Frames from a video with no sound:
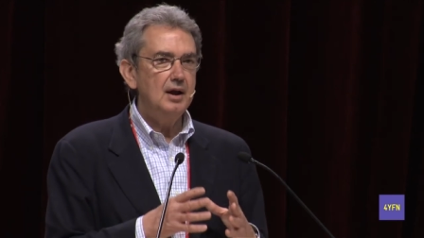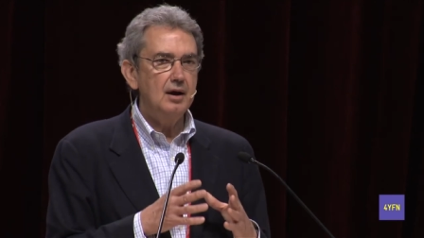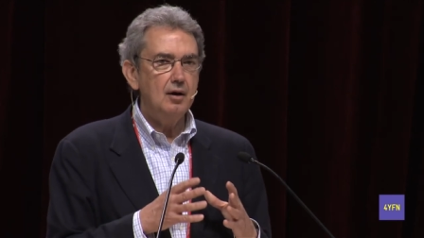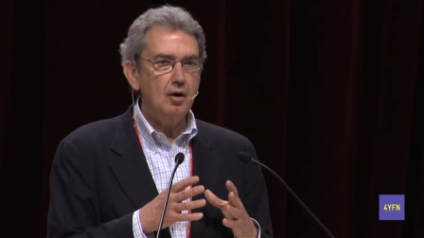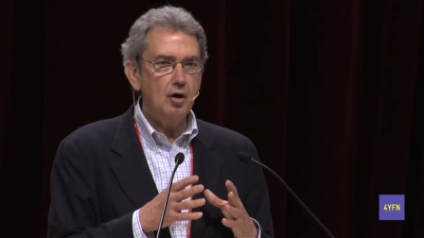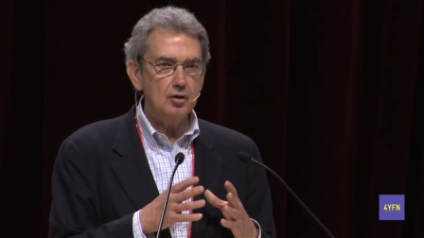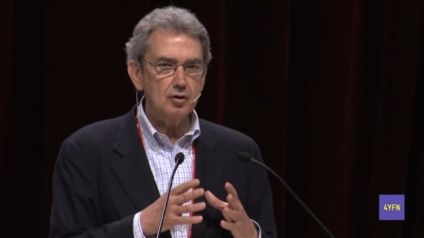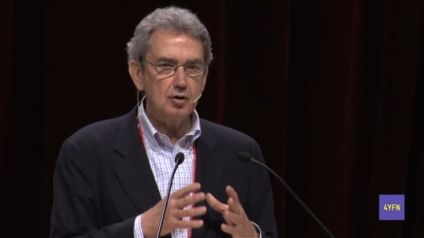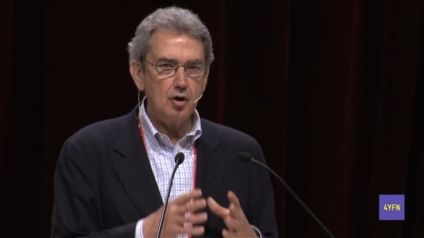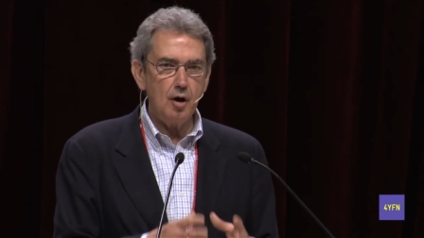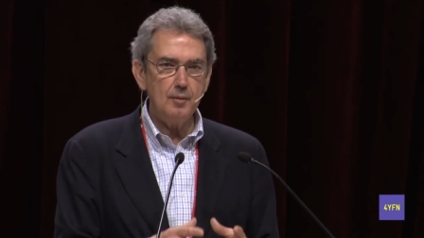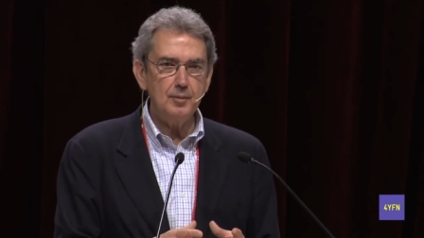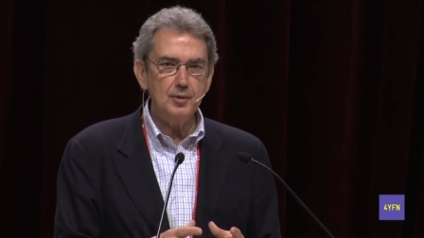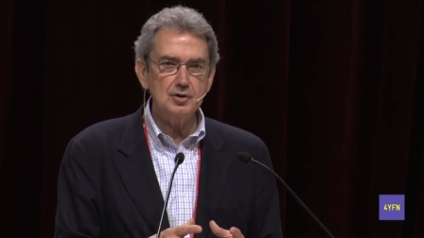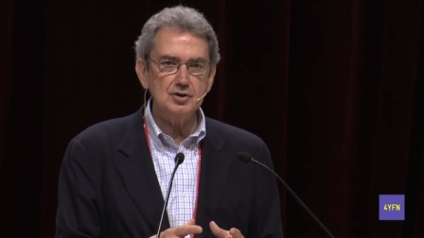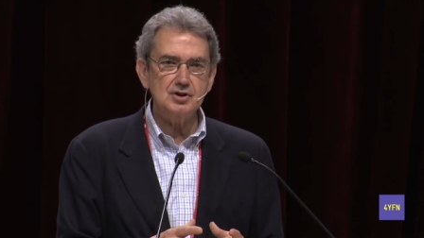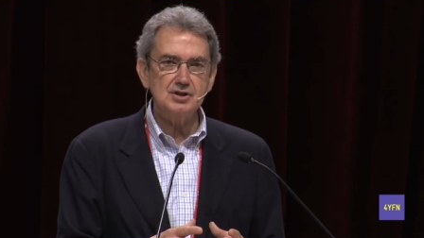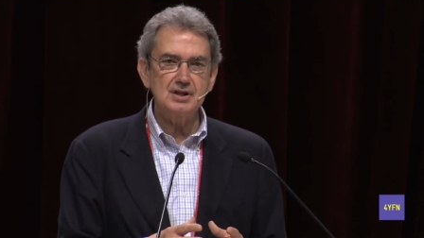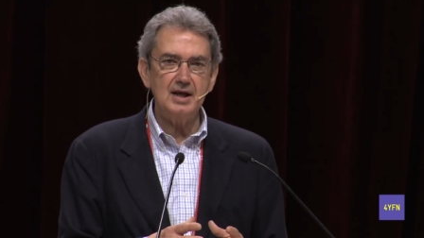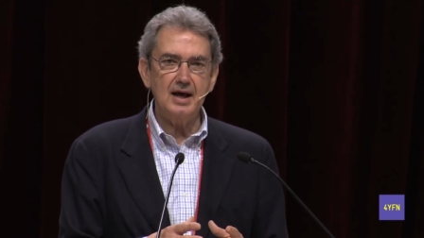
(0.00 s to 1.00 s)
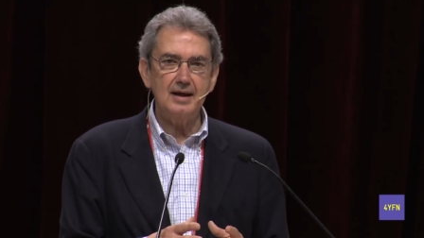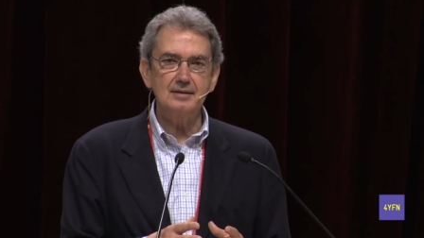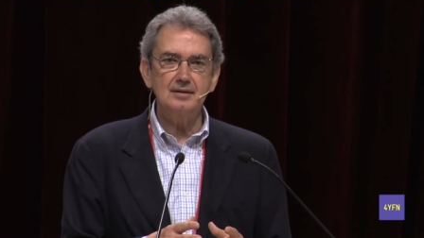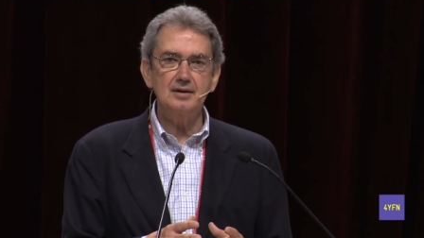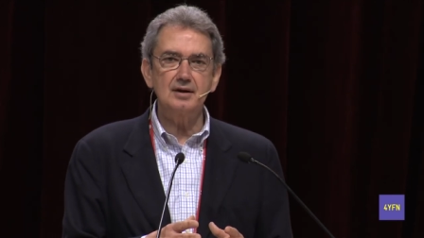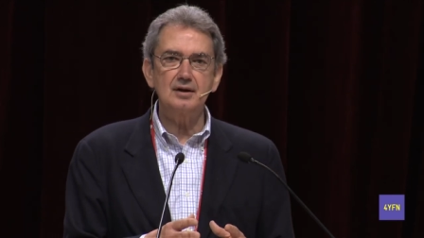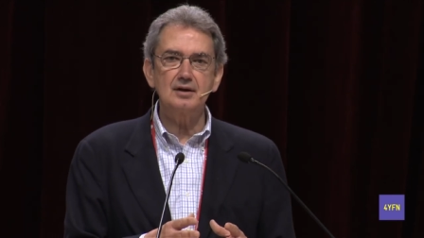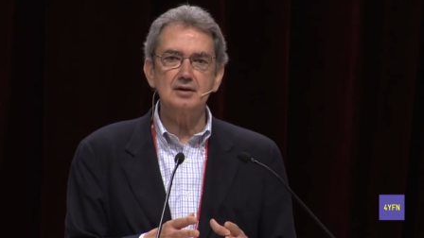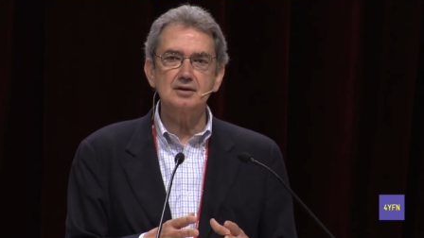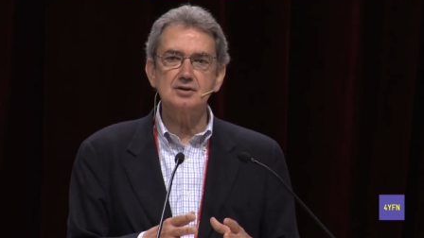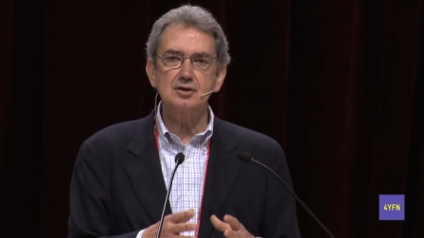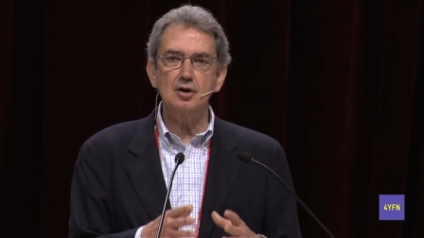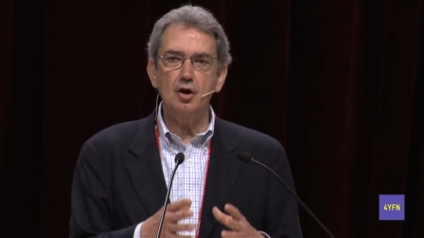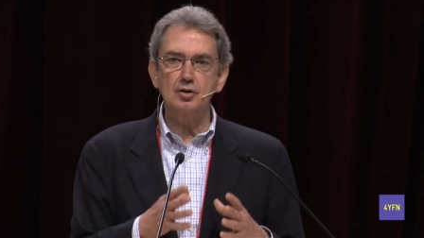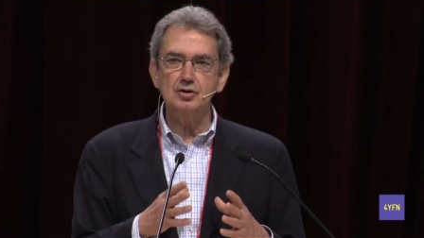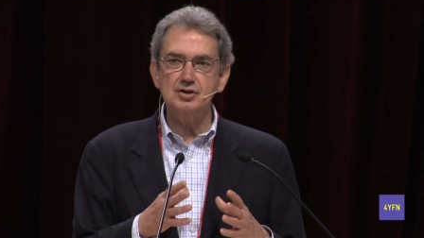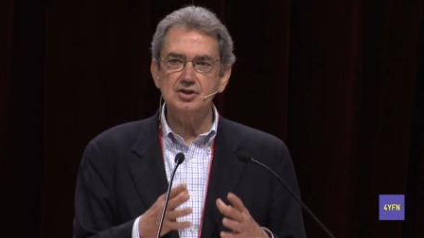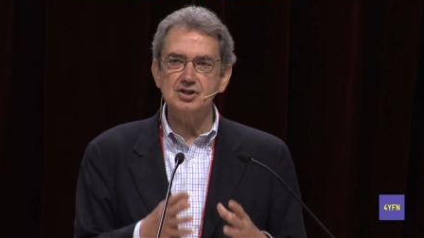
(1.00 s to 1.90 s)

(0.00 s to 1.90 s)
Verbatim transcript: on common standards, on